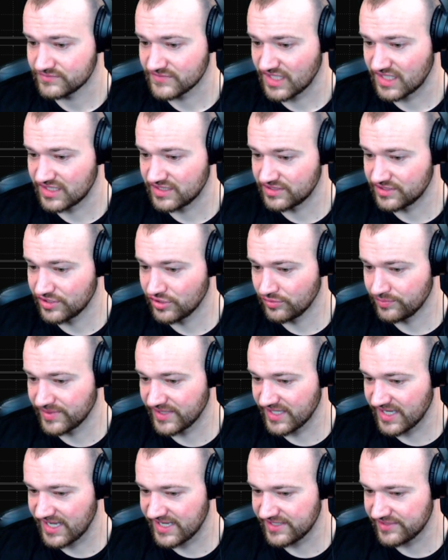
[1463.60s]
A little
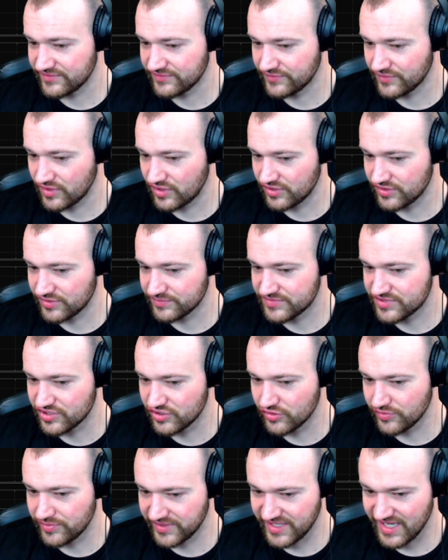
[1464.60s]
bit heightened volume
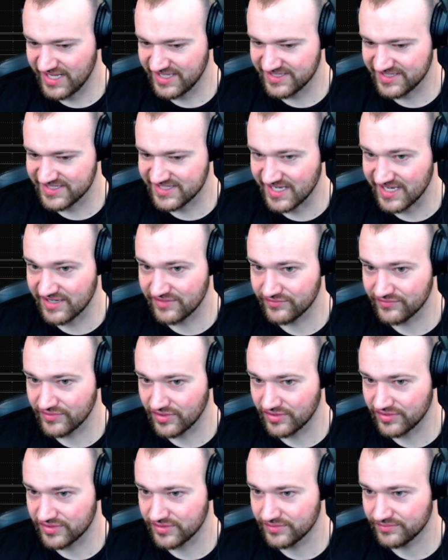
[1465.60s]
too, but not insane
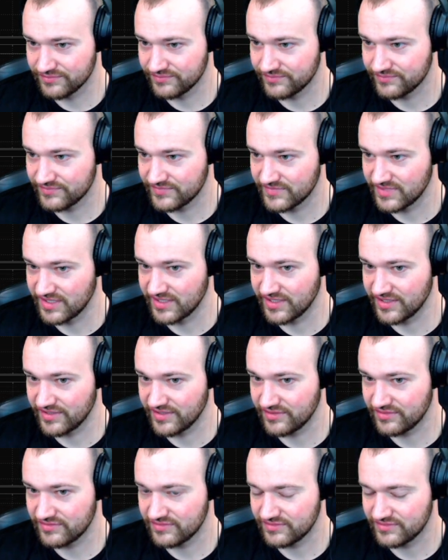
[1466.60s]
volume, you
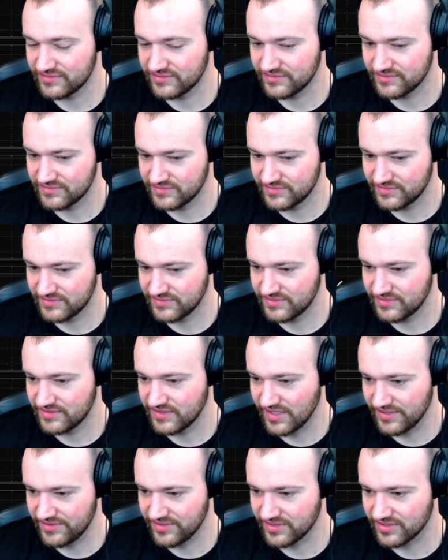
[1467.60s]
know?
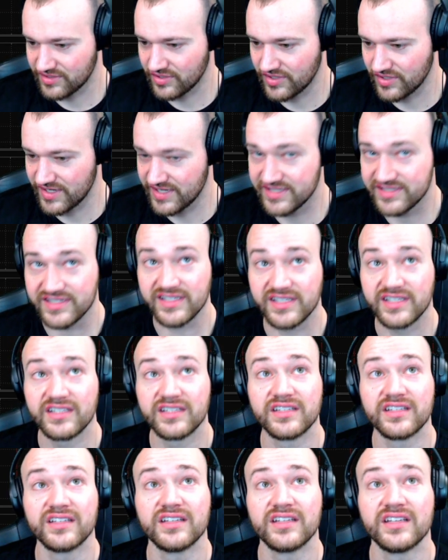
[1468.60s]
Nothing crazy.
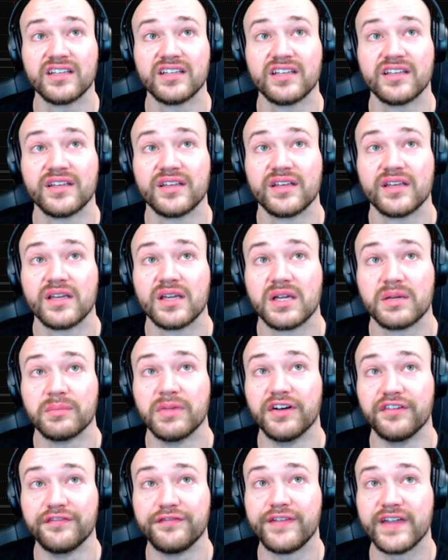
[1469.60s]

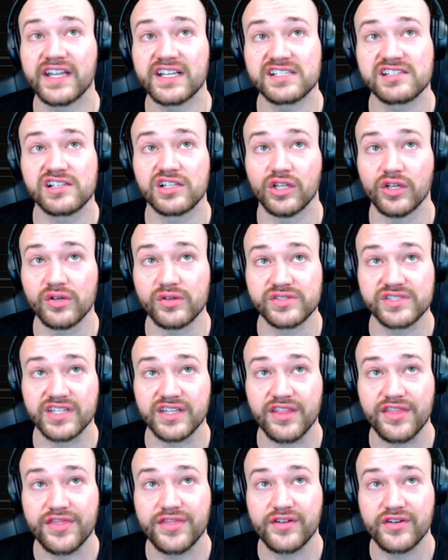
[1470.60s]
But VIX closed
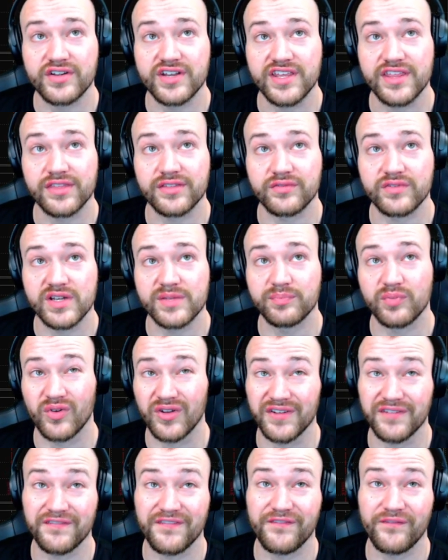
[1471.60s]
at
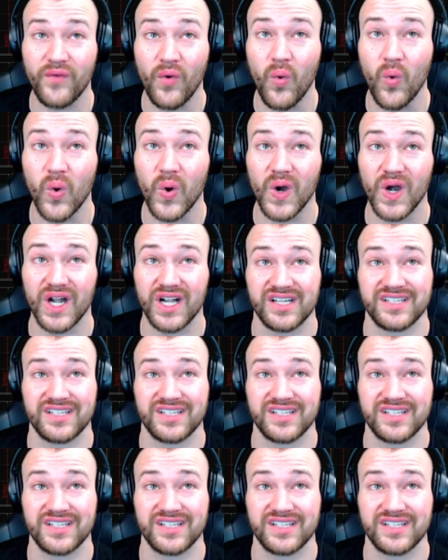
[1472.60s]
33.4,